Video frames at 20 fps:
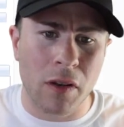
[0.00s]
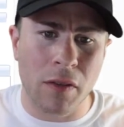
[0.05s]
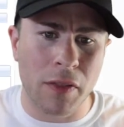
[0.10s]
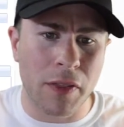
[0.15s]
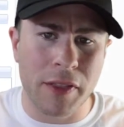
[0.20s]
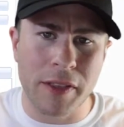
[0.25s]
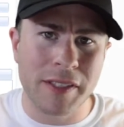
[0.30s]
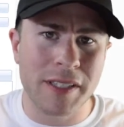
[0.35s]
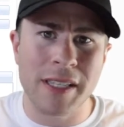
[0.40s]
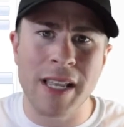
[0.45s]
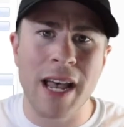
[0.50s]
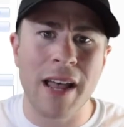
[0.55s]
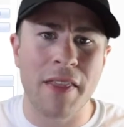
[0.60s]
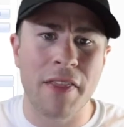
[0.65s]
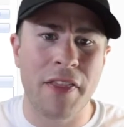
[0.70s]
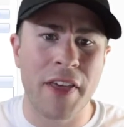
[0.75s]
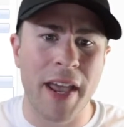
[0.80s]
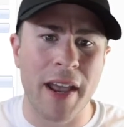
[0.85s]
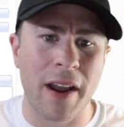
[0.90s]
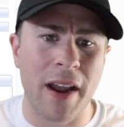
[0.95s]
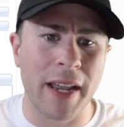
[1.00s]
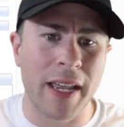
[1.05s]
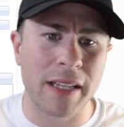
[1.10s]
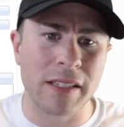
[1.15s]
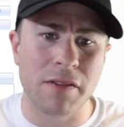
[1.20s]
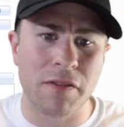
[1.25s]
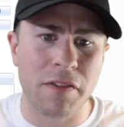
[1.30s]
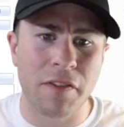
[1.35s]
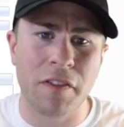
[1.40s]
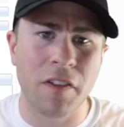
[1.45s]
It's not there. I
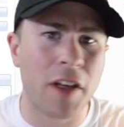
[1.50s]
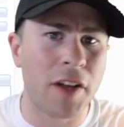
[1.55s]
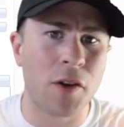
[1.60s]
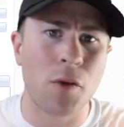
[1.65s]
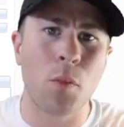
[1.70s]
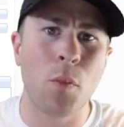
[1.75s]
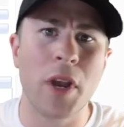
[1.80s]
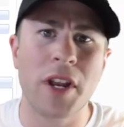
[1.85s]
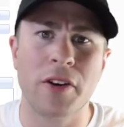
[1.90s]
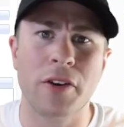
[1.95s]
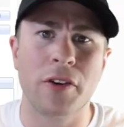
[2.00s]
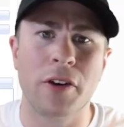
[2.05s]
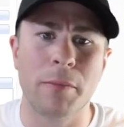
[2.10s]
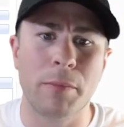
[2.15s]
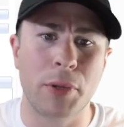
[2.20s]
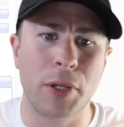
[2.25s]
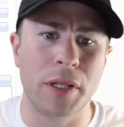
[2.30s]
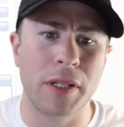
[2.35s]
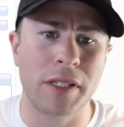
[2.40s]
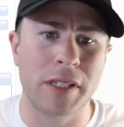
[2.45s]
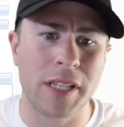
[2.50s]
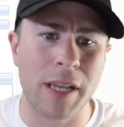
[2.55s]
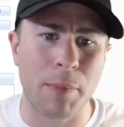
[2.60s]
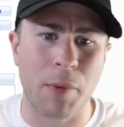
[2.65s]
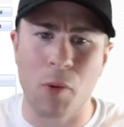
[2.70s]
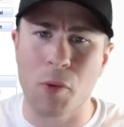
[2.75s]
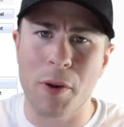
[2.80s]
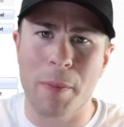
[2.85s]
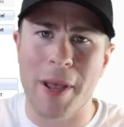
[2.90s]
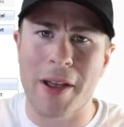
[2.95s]
guess flood and wind are completely
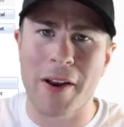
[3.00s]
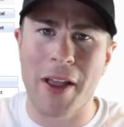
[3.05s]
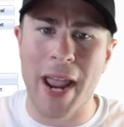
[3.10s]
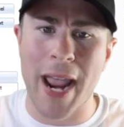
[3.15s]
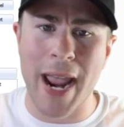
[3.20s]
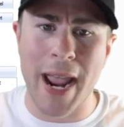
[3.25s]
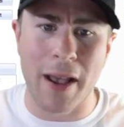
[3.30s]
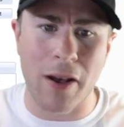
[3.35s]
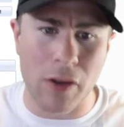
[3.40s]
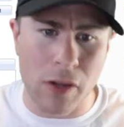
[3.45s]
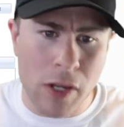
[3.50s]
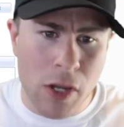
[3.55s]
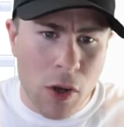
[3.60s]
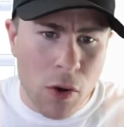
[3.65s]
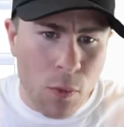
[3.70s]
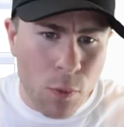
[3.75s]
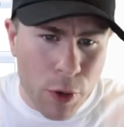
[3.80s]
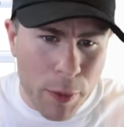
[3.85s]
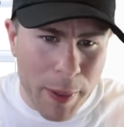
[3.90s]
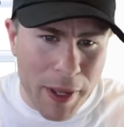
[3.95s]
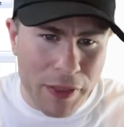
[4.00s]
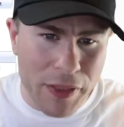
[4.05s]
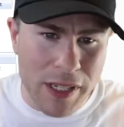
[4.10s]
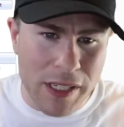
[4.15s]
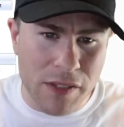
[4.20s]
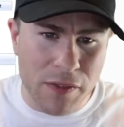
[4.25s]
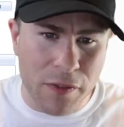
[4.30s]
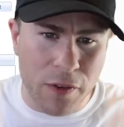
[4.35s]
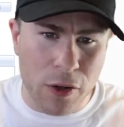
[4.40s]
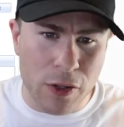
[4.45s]
separate. What about hail? What about
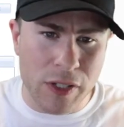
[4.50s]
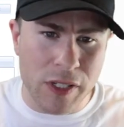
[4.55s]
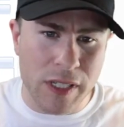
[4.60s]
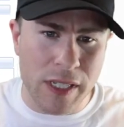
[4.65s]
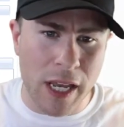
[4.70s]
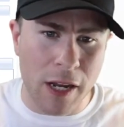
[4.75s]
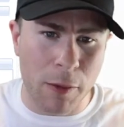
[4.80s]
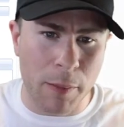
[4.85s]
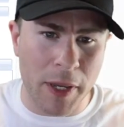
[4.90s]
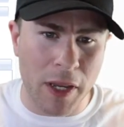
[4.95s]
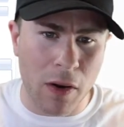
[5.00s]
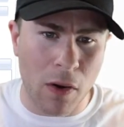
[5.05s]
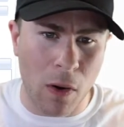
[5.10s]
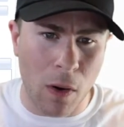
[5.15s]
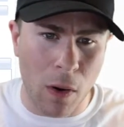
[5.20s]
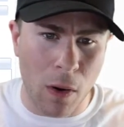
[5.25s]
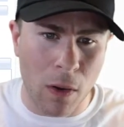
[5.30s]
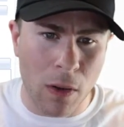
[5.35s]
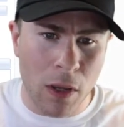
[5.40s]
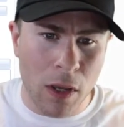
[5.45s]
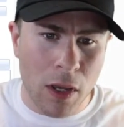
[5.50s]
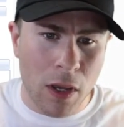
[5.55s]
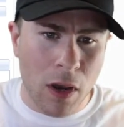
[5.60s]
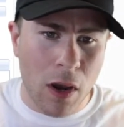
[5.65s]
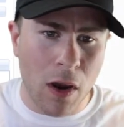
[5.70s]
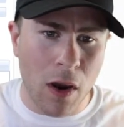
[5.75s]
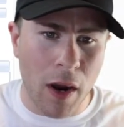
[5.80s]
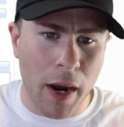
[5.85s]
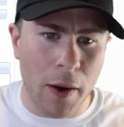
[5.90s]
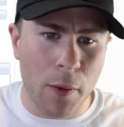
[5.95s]
these? First settlement call.
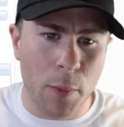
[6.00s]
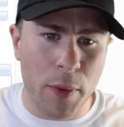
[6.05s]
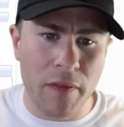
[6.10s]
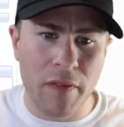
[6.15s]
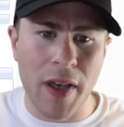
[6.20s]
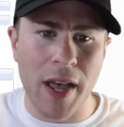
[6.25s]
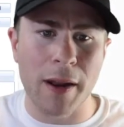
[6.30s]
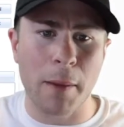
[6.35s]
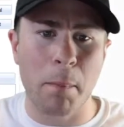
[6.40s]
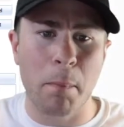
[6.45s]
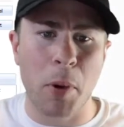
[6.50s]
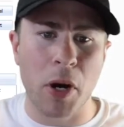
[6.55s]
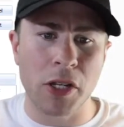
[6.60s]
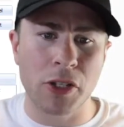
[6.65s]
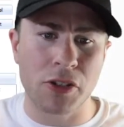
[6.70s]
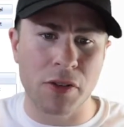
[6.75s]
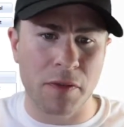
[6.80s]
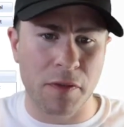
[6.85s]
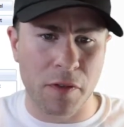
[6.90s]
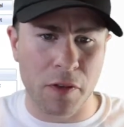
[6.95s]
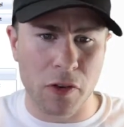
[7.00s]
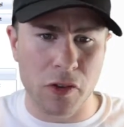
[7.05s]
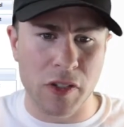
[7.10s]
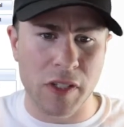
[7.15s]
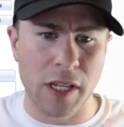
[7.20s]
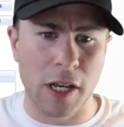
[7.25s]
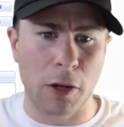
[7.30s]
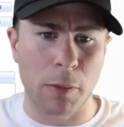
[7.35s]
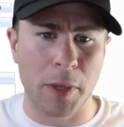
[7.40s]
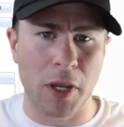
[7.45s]
All right, we've got a bunch of
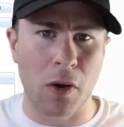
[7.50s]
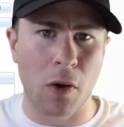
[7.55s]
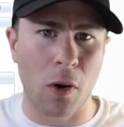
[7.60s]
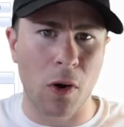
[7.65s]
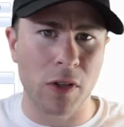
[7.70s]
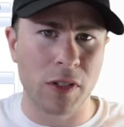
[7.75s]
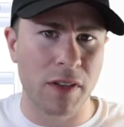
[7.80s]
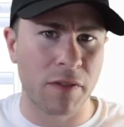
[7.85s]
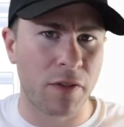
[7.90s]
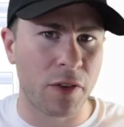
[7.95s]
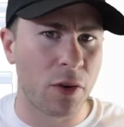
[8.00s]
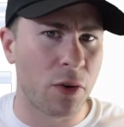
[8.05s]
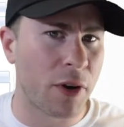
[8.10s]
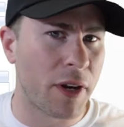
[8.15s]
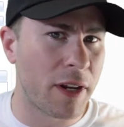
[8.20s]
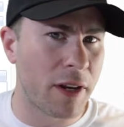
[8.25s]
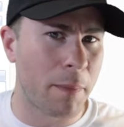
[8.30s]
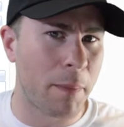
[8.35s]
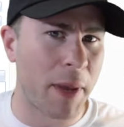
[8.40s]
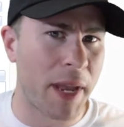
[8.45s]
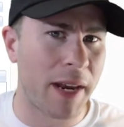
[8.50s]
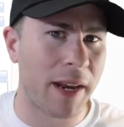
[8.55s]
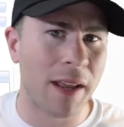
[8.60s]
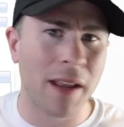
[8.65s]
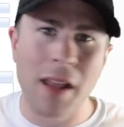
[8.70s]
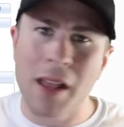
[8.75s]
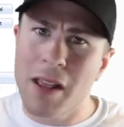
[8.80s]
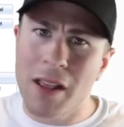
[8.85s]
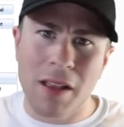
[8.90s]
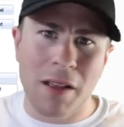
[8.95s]
first settlement calls. If you're an
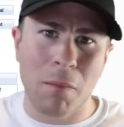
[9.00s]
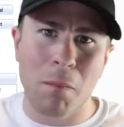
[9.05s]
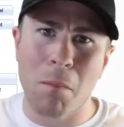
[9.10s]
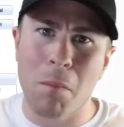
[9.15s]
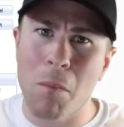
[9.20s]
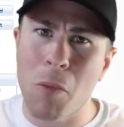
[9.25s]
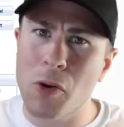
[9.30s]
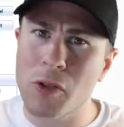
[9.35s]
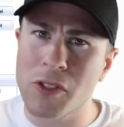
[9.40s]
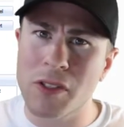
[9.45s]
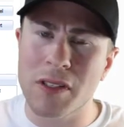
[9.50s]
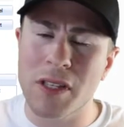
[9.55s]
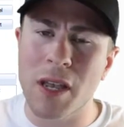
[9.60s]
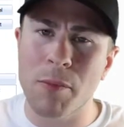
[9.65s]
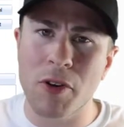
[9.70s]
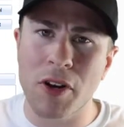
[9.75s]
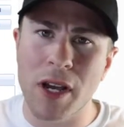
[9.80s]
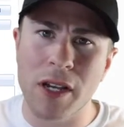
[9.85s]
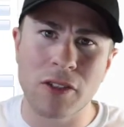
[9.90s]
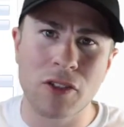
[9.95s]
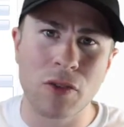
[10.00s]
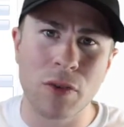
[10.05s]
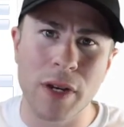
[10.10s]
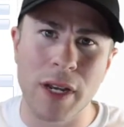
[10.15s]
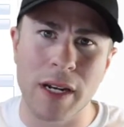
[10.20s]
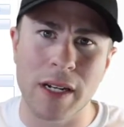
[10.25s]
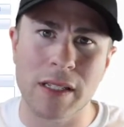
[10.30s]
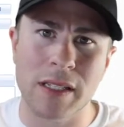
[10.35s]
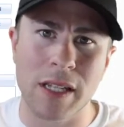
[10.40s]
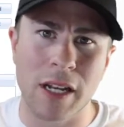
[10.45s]
independent, most of the time you're not
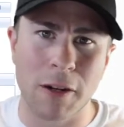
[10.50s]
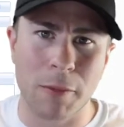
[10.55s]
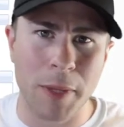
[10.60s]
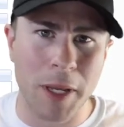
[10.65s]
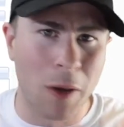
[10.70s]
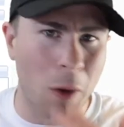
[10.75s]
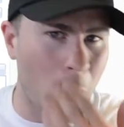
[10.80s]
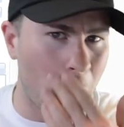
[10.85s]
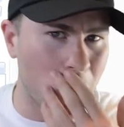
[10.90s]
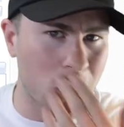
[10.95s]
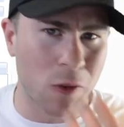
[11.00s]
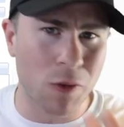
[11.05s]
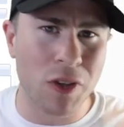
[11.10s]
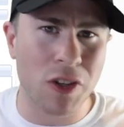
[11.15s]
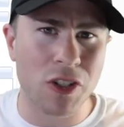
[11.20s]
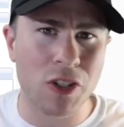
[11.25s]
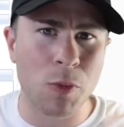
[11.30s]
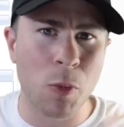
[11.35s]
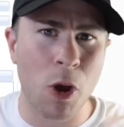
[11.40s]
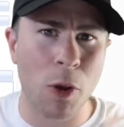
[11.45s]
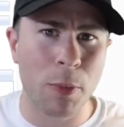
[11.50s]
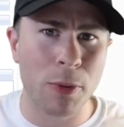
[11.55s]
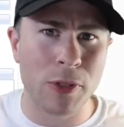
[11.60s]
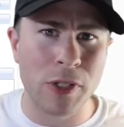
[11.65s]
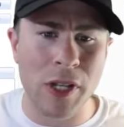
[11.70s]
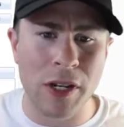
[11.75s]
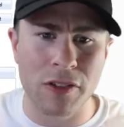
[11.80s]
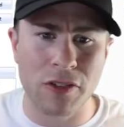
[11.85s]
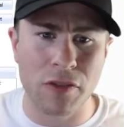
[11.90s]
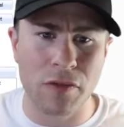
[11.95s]
doing any settlement calls. Only a small
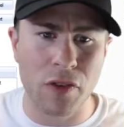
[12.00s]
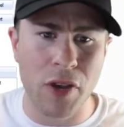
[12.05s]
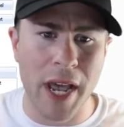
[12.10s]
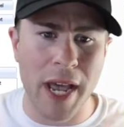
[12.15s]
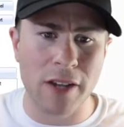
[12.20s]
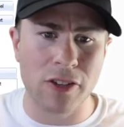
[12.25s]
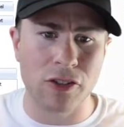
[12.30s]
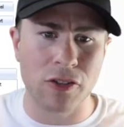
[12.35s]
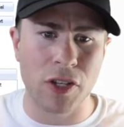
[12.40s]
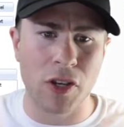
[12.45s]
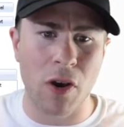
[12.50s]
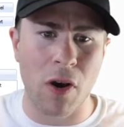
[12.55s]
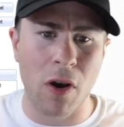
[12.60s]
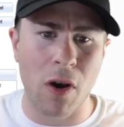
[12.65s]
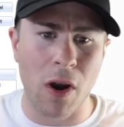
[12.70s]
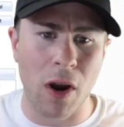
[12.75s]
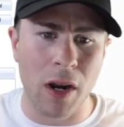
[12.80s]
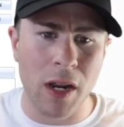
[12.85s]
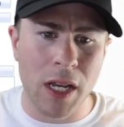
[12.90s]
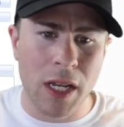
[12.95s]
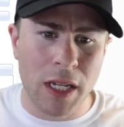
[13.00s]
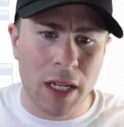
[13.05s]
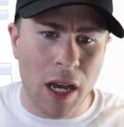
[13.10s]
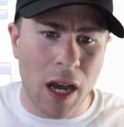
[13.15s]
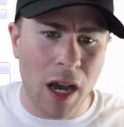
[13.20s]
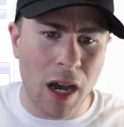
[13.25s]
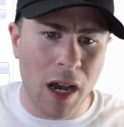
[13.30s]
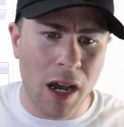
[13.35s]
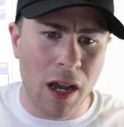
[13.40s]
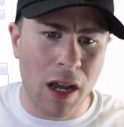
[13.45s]
percentage of you actually are.
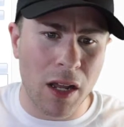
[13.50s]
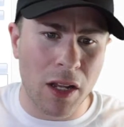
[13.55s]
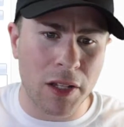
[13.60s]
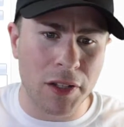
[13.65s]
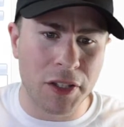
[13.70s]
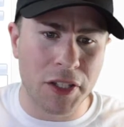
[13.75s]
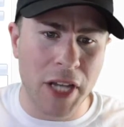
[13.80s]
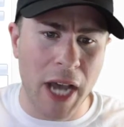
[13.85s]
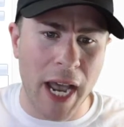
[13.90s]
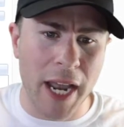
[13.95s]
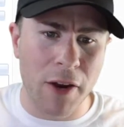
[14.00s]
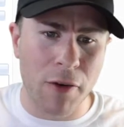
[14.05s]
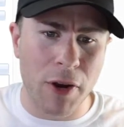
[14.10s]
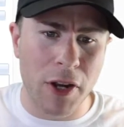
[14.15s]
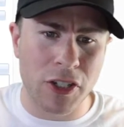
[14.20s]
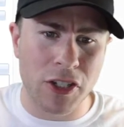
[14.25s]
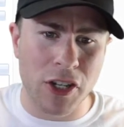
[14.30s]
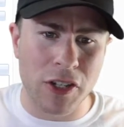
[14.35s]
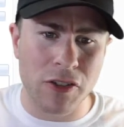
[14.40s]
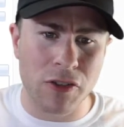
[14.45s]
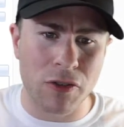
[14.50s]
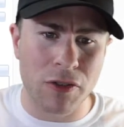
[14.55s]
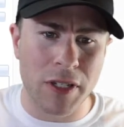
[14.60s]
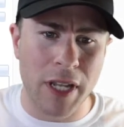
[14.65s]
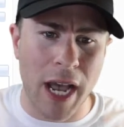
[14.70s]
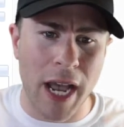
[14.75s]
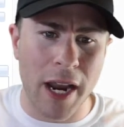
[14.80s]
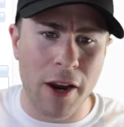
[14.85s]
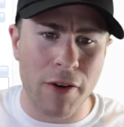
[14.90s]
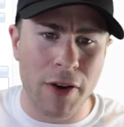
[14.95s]
Adjuster
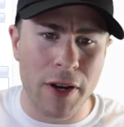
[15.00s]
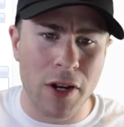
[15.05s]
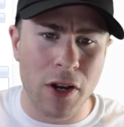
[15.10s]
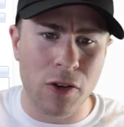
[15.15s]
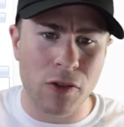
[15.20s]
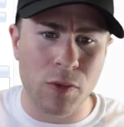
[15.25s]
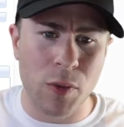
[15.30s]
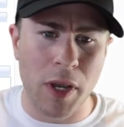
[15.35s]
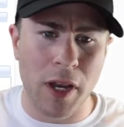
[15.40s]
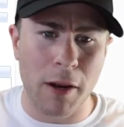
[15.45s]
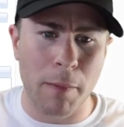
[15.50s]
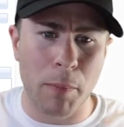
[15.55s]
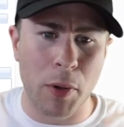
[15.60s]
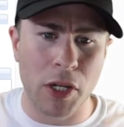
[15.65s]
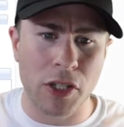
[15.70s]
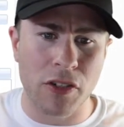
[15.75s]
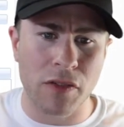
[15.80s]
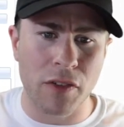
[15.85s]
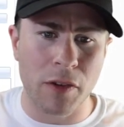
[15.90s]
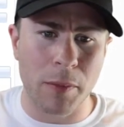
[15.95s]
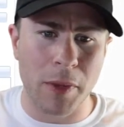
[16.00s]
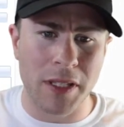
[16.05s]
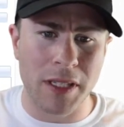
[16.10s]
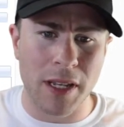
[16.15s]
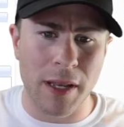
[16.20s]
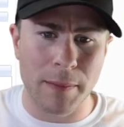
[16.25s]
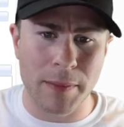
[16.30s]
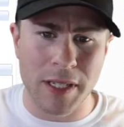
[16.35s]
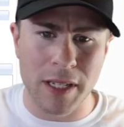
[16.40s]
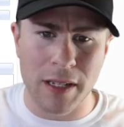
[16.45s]
diary notes. We got a bunch of them.
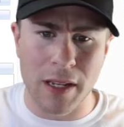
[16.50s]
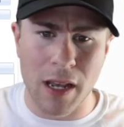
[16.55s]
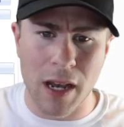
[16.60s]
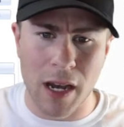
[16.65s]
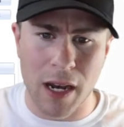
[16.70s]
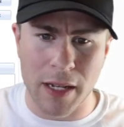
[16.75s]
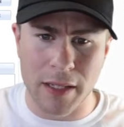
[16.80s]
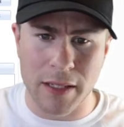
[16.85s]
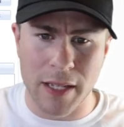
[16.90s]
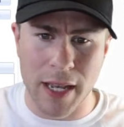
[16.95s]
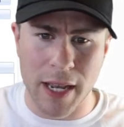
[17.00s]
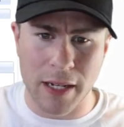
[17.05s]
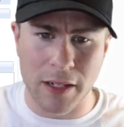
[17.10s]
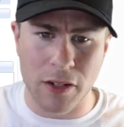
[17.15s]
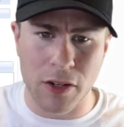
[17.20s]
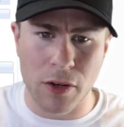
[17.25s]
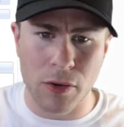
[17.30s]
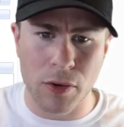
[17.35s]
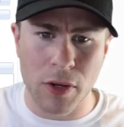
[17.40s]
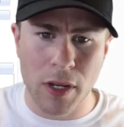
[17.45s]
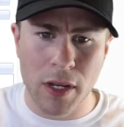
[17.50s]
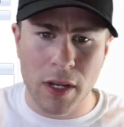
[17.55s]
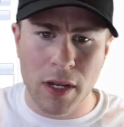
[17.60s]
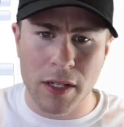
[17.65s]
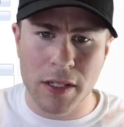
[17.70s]
Attempted contact note.